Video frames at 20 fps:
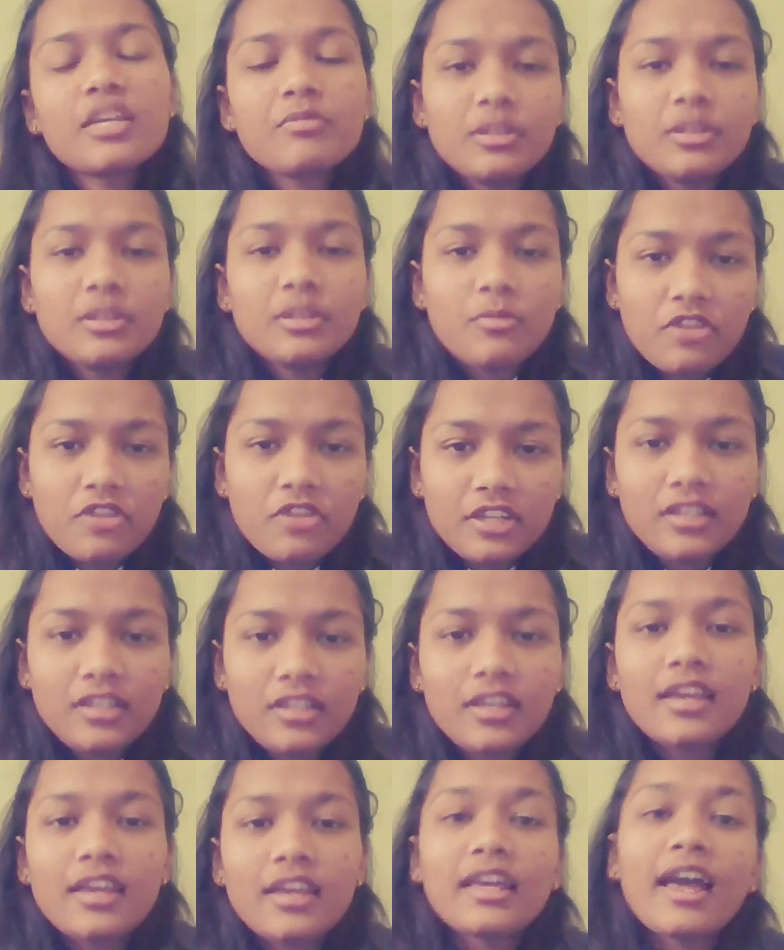in the morning
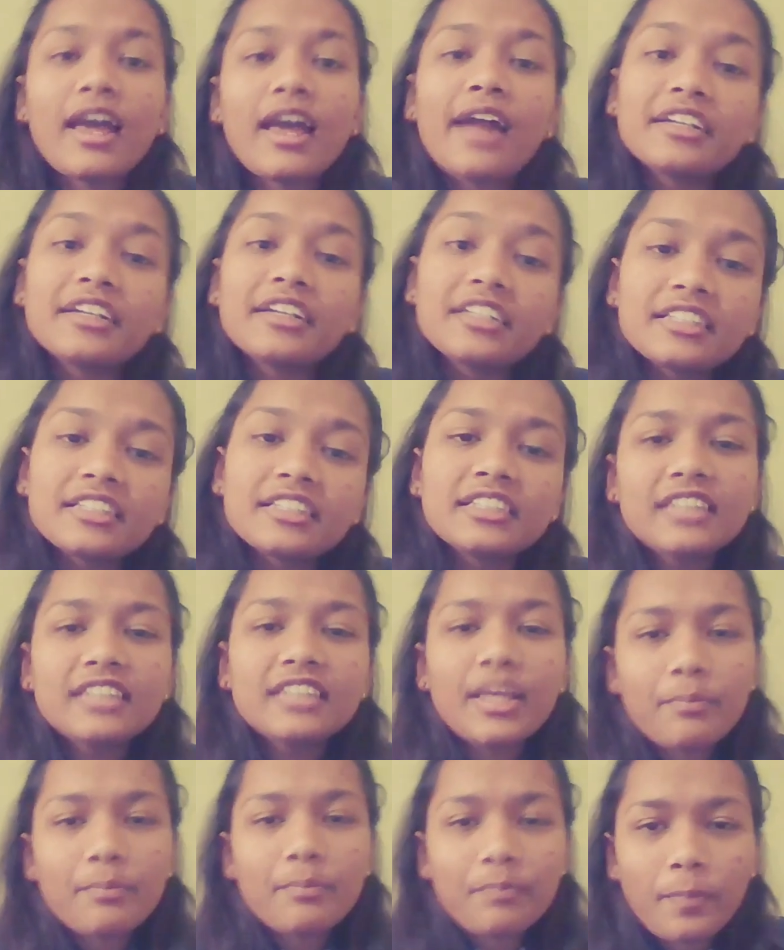and it did the
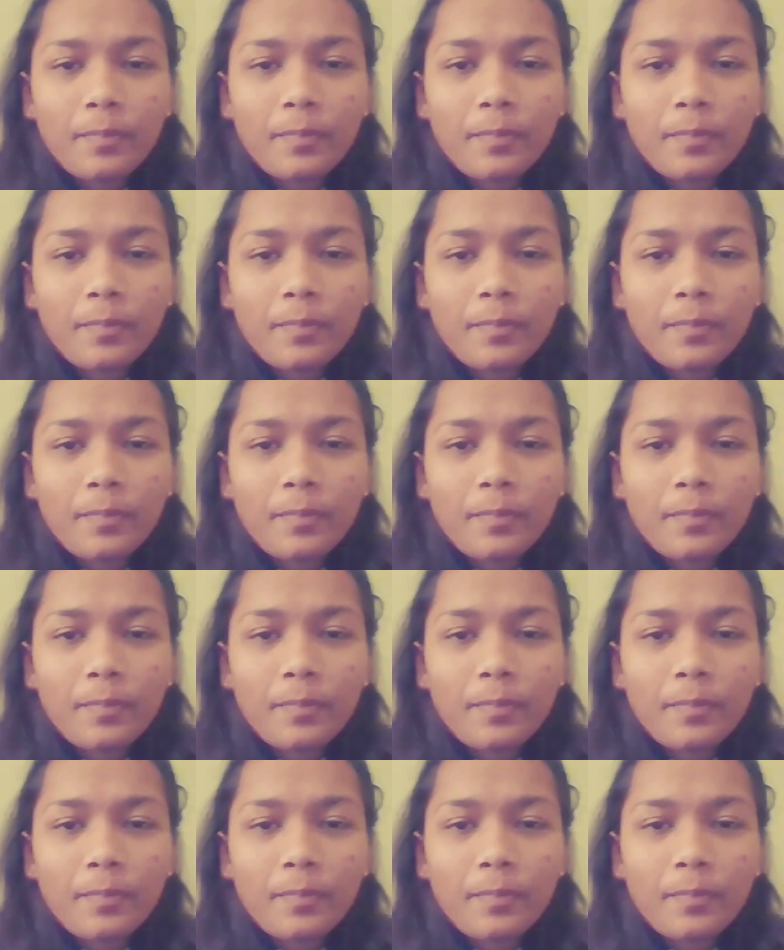same.